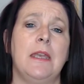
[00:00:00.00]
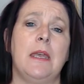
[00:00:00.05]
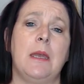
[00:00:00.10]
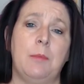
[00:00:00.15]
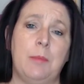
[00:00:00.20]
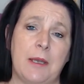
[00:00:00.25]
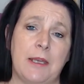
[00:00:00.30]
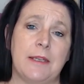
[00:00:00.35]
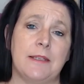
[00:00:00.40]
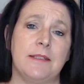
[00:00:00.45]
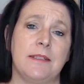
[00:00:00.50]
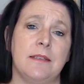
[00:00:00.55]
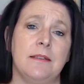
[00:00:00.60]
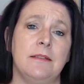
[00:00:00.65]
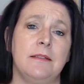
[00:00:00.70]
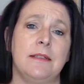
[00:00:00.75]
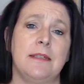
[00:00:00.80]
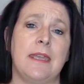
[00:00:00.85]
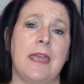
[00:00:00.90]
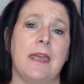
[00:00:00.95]
A
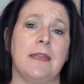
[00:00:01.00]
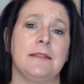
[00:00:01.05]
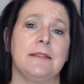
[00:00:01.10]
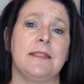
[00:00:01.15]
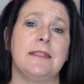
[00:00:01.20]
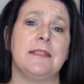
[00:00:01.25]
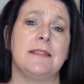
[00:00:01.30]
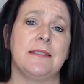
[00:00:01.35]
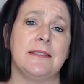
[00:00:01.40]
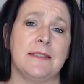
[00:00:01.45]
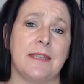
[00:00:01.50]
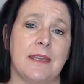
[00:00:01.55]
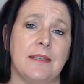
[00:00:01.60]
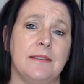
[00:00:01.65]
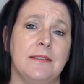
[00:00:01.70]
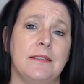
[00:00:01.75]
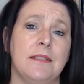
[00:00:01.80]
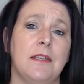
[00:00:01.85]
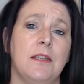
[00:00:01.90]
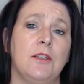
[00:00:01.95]
person can
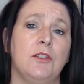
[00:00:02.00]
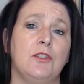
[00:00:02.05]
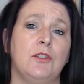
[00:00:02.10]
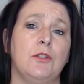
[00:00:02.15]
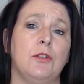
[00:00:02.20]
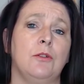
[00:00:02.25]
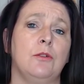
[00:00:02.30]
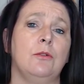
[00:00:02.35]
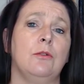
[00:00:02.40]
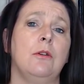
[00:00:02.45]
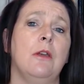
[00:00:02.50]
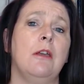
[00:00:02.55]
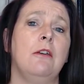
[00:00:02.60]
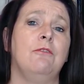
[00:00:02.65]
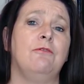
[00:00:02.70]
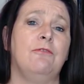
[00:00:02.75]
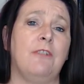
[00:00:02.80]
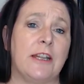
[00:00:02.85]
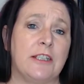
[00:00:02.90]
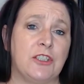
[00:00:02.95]
consent to
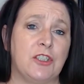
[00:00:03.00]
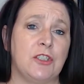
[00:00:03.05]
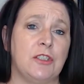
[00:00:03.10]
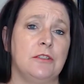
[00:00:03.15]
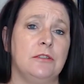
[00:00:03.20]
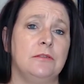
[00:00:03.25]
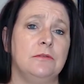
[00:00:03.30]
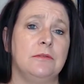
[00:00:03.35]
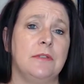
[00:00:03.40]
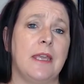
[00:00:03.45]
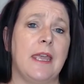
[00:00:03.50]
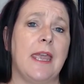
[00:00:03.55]
vaginal,